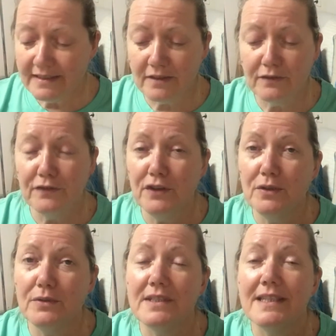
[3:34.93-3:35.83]

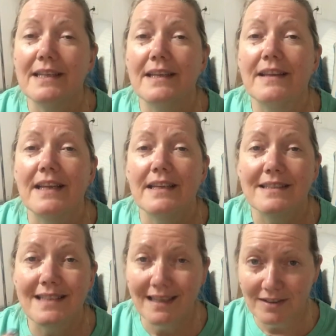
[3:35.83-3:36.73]
infuse the
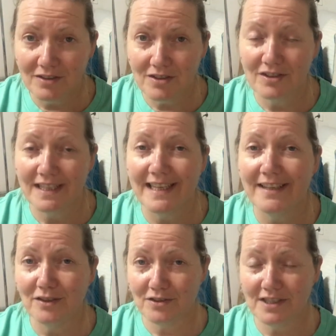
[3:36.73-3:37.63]
intention, the
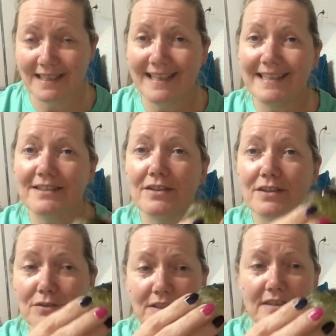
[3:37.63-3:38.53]
energy into the
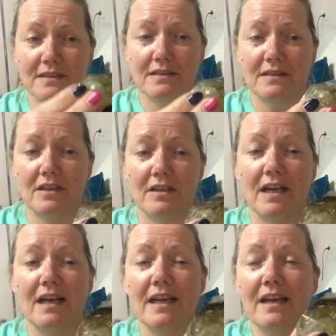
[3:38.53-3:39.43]
crystals. Now,
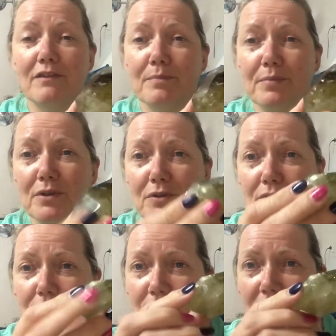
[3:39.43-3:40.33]
I have a
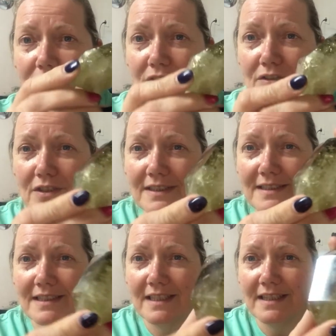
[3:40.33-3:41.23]
beautiful, you can
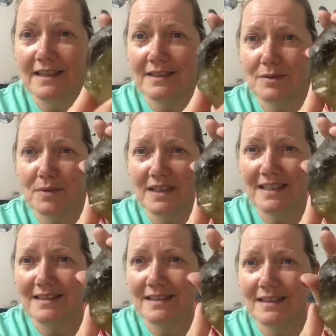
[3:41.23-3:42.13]
see this one,
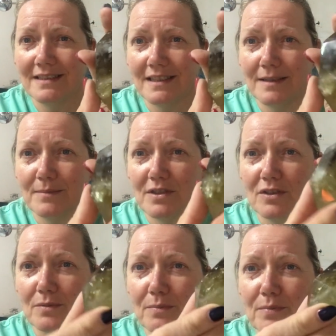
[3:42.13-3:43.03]
this is an
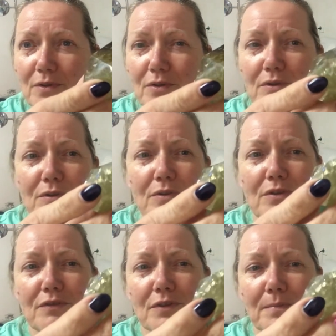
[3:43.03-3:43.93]
absolute
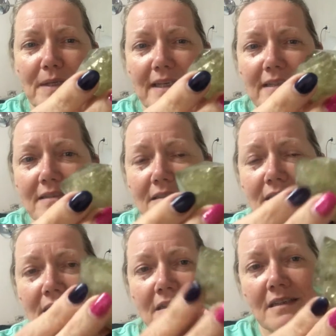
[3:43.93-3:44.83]
beautiful piece,
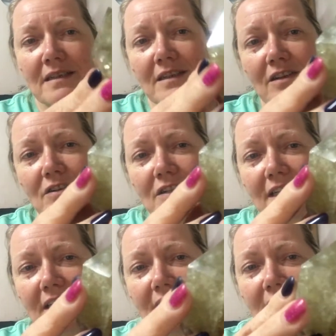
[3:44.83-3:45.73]

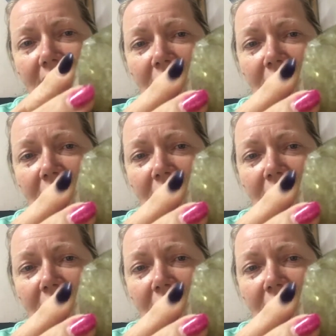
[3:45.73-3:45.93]
okay,